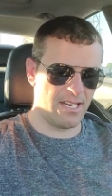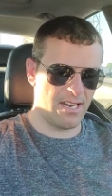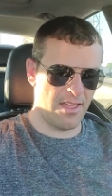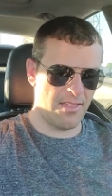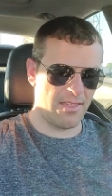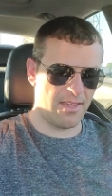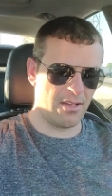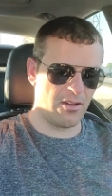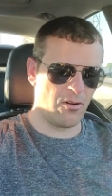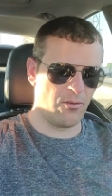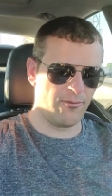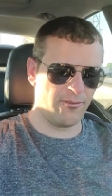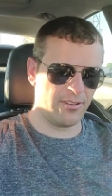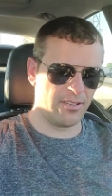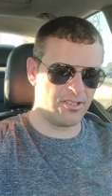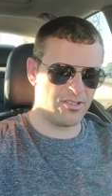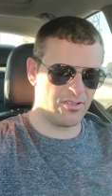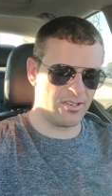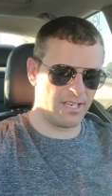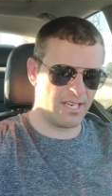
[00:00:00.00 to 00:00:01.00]
I think hopefully
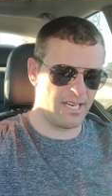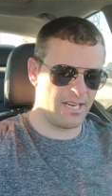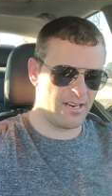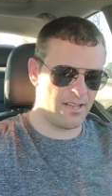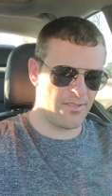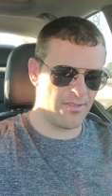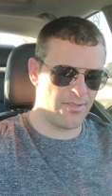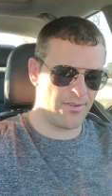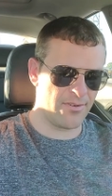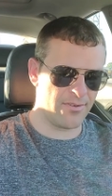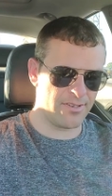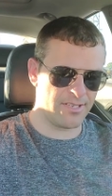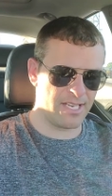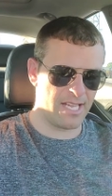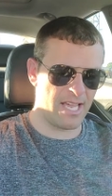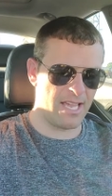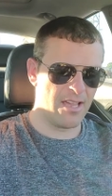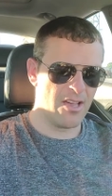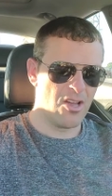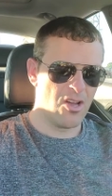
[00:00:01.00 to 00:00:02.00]
she'll get in on
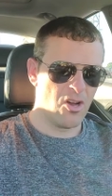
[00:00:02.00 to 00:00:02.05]
Thursday.